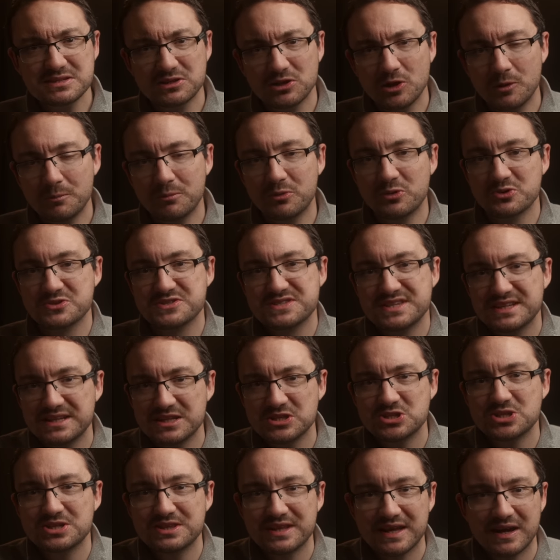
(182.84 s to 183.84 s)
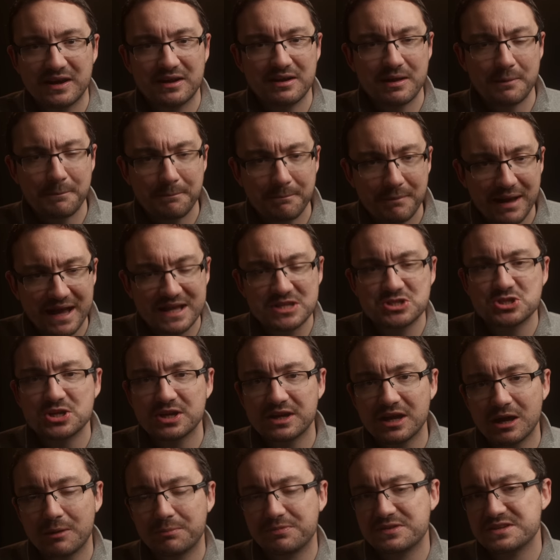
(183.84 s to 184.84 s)
there's a lot more synergy there and
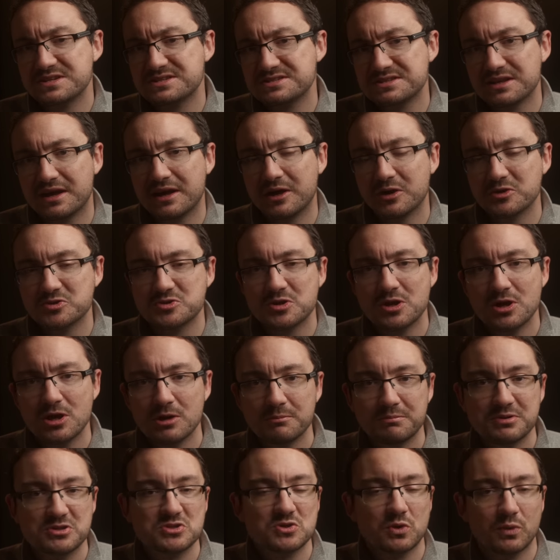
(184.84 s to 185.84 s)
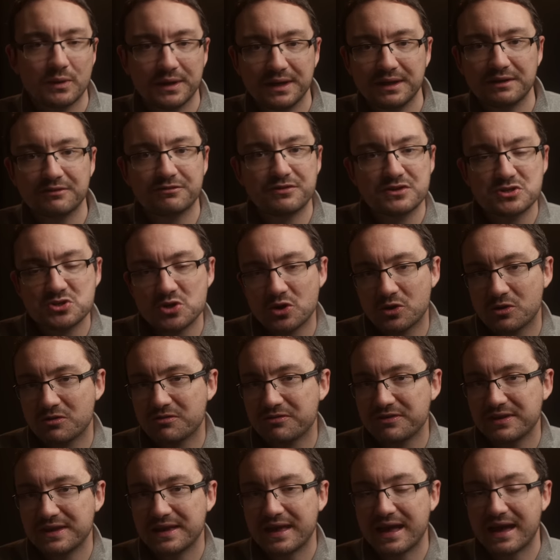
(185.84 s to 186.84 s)
matching up the styles between
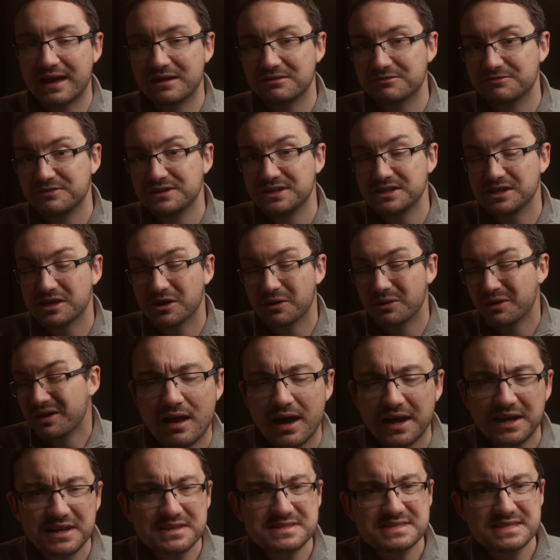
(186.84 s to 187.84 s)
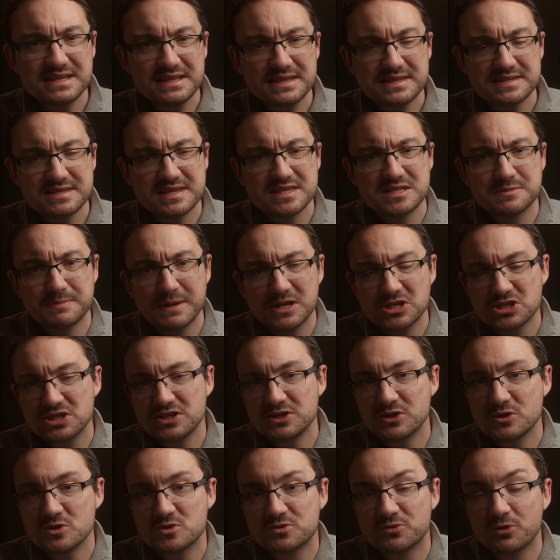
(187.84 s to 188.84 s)
photography and video. I could see this
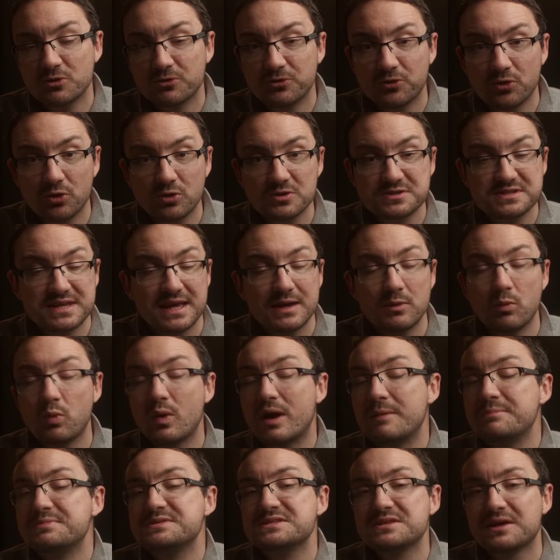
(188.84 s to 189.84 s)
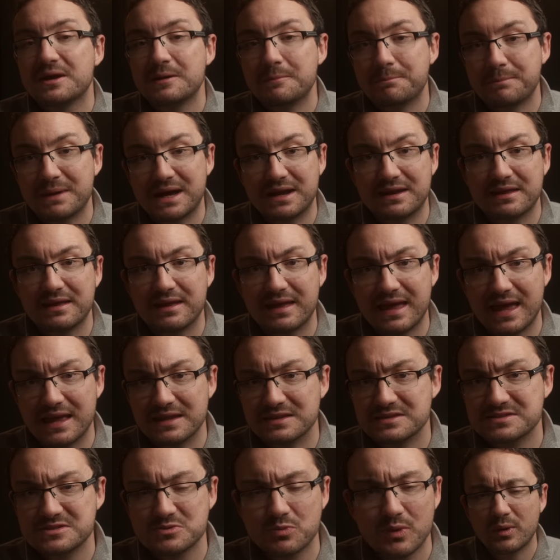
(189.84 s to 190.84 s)
especially useful for, say, website banner
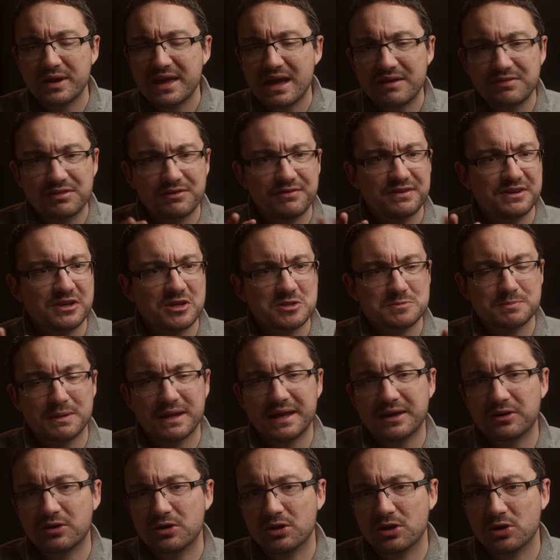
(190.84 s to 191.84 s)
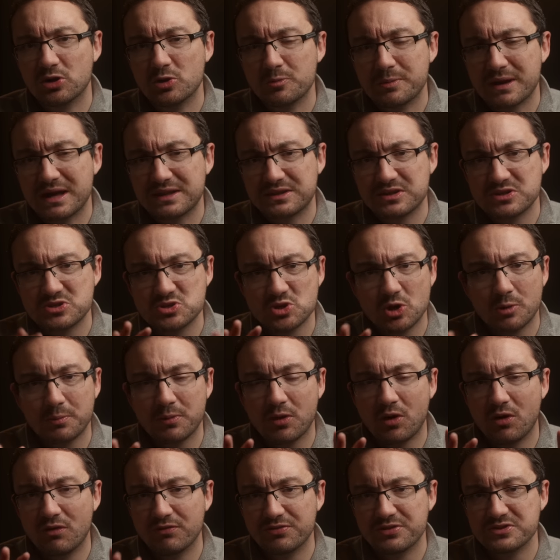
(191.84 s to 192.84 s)
heads, where you have the videos playing on a loop at the top
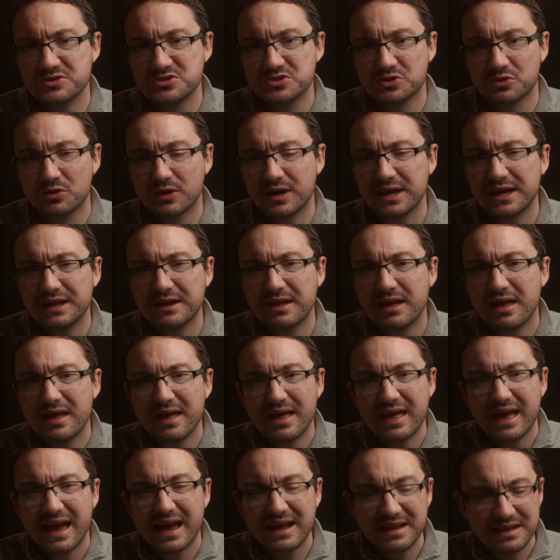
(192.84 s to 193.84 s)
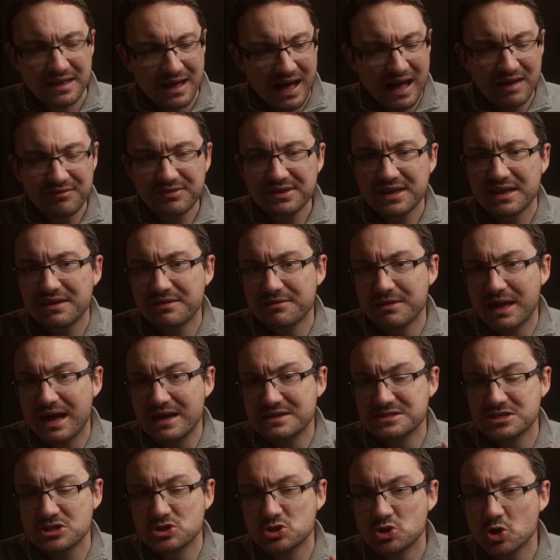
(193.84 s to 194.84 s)
of the screen, and having it
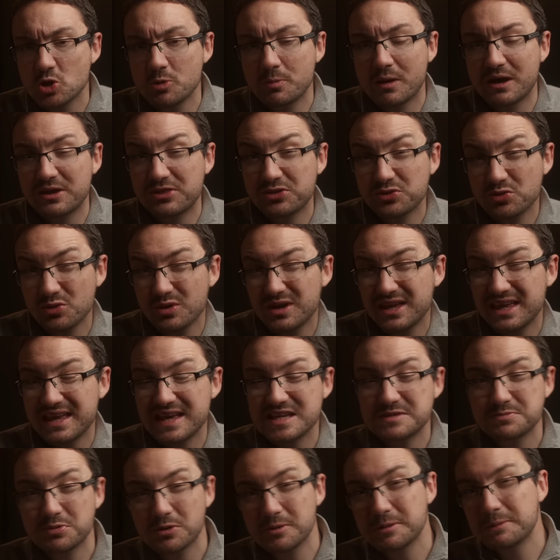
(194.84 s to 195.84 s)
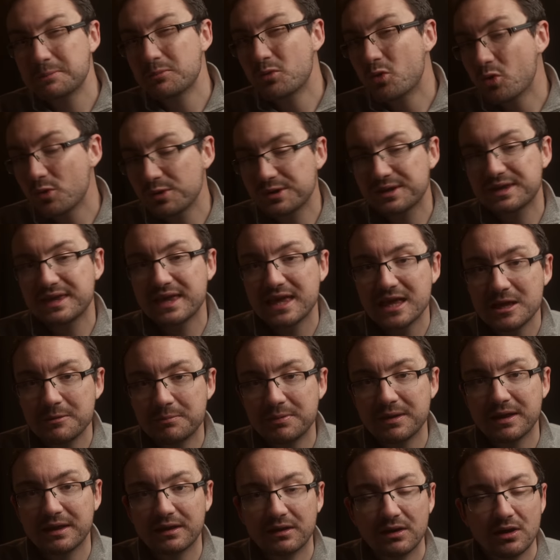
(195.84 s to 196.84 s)
as a two by three is probably more in
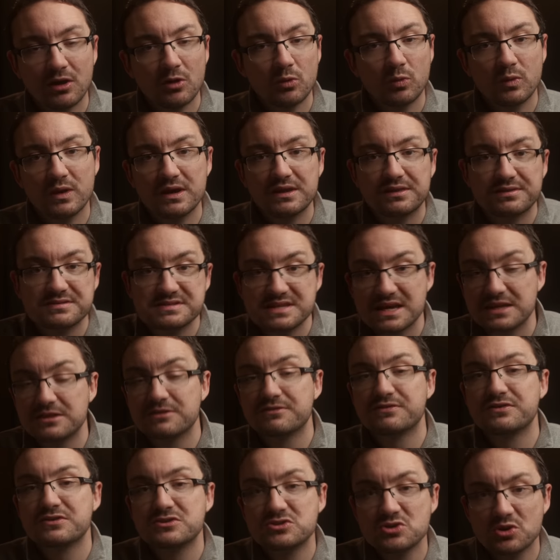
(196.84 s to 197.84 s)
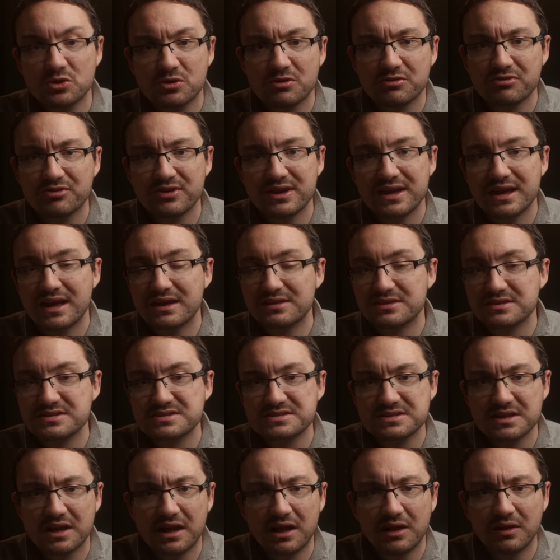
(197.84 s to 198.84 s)
keeping with, say, the photography and the
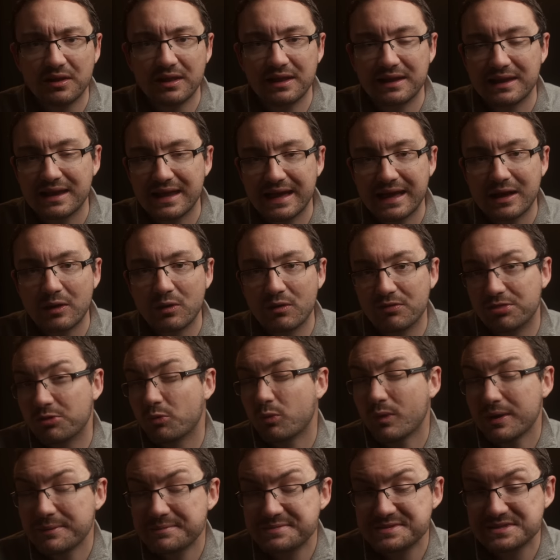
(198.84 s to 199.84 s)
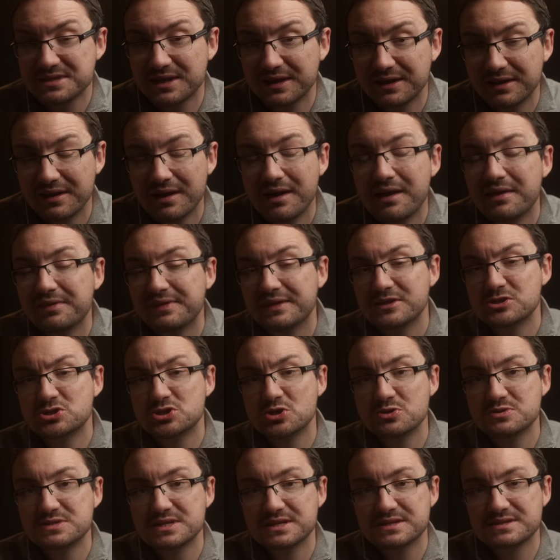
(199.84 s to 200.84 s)
style and layout of the website than
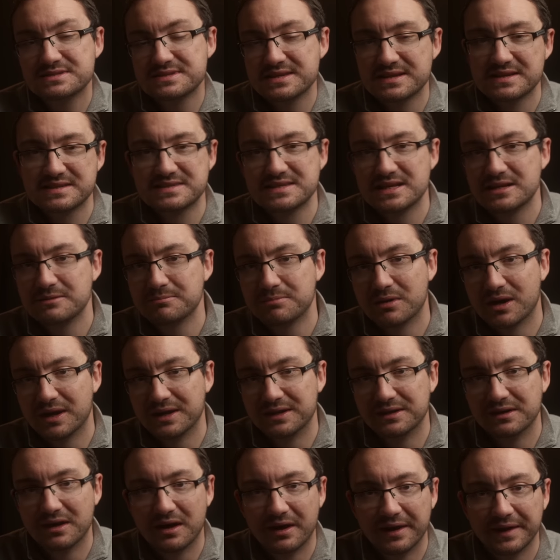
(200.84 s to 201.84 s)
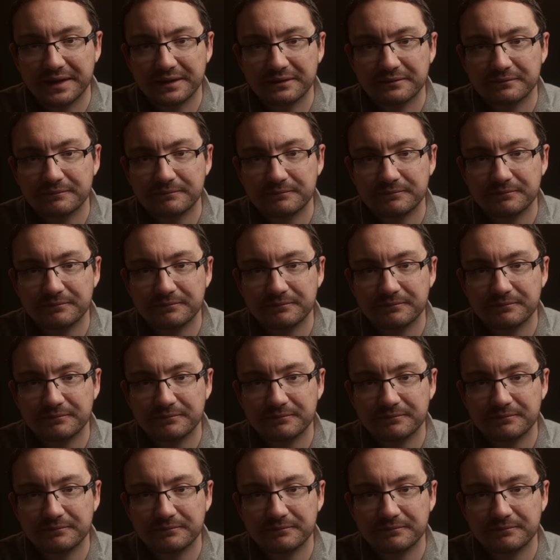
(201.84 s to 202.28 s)
shooting sixteen by nine.